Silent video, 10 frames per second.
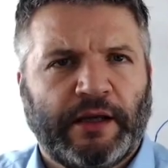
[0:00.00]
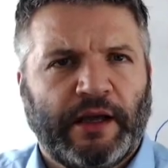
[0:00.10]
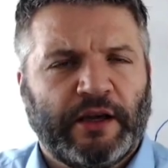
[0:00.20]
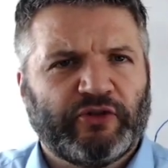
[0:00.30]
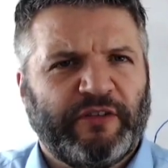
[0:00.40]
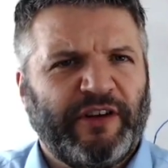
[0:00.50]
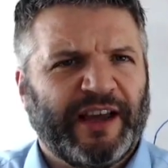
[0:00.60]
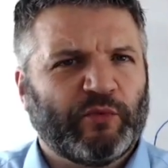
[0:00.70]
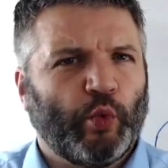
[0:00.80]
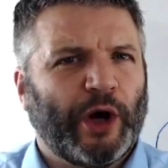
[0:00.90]
So if you
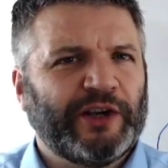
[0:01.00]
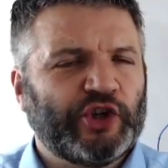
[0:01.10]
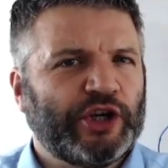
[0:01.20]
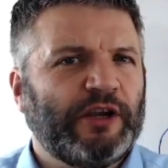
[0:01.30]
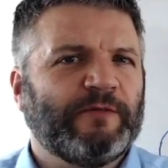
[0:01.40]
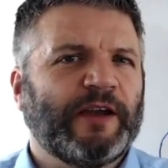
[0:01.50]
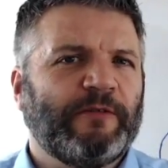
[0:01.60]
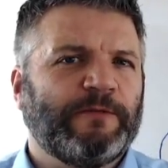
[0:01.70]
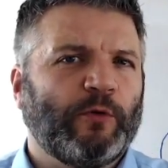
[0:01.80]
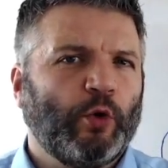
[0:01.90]
had one sheet of
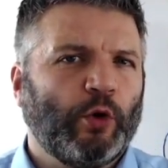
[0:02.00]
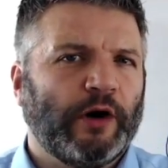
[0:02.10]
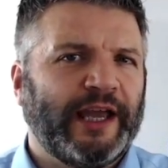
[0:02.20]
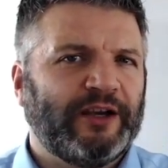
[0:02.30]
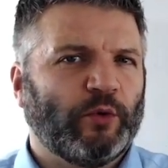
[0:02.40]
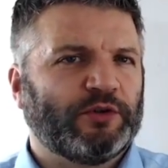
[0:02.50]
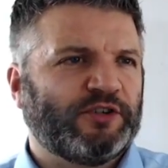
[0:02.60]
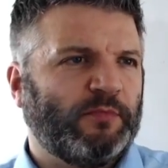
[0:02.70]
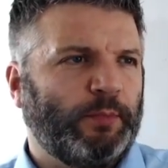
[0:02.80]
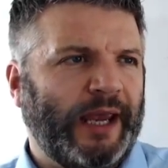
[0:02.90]
A4 in order
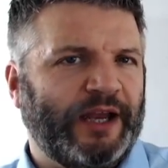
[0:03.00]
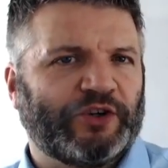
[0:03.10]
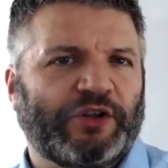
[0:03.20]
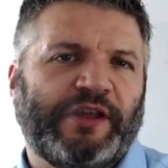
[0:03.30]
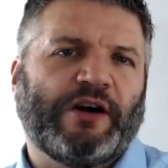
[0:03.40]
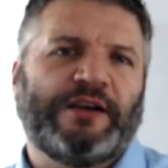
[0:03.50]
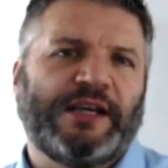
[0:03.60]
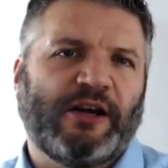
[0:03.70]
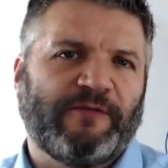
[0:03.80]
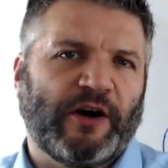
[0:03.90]
to pitch the
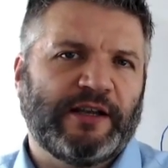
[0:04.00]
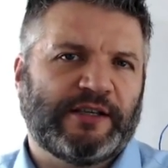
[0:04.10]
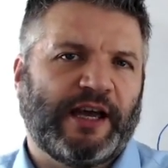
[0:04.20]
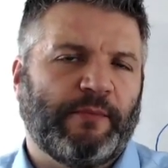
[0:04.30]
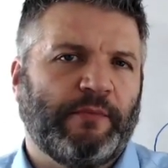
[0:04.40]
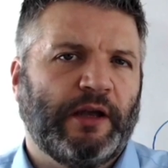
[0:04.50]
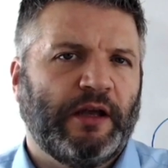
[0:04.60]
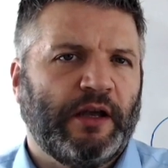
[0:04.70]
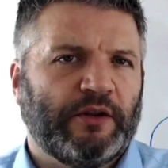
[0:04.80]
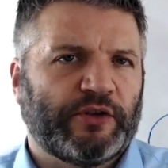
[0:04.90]
idea of ITAM
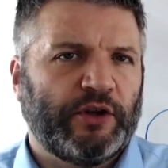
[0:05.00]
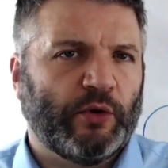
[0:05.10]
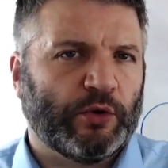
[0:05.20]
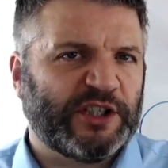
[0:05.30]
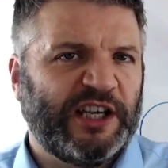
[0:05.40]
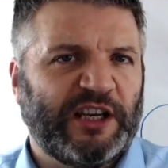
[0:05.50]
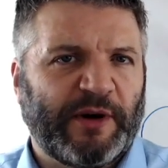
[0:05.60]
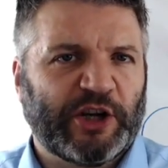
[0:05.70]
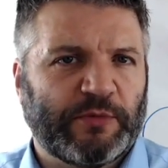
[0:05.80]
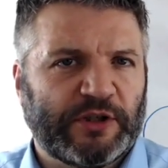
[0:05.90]
to your senior
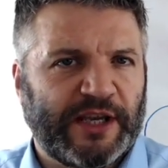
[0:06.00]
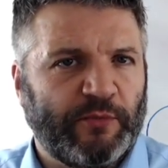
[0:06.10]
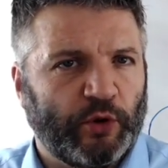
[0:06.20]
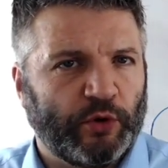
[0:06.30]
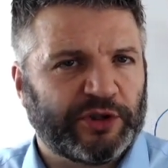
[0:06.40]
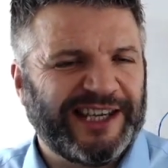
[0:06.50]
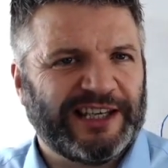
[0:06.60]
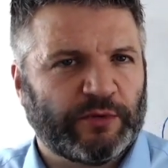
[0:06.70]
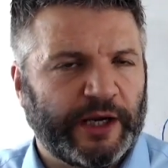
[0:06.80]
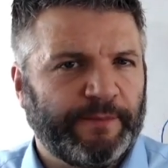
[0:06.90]
management team or your
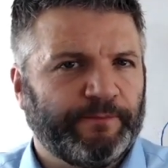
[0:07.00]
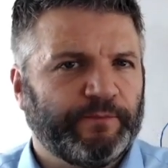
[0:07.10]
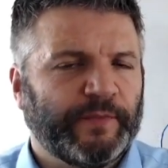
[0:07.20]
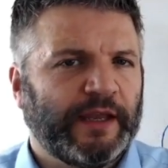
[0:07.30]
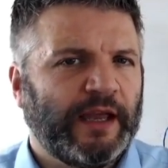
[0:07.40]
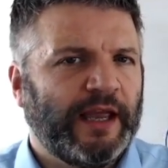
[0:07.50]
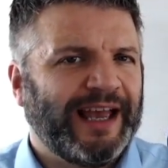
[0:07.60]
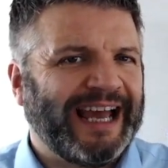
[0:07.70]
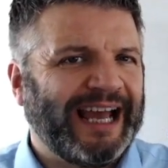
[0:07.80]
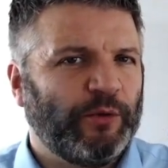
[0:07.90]
C-suite,
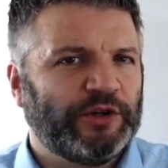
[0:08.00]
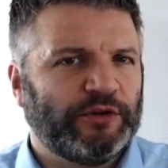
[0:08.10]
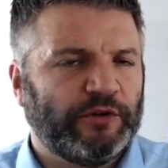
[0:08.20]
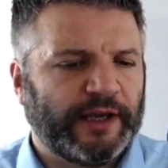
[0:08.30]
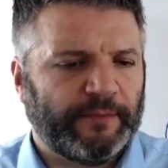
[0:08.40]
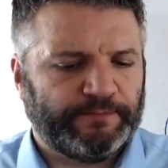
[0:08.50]
how would you do that?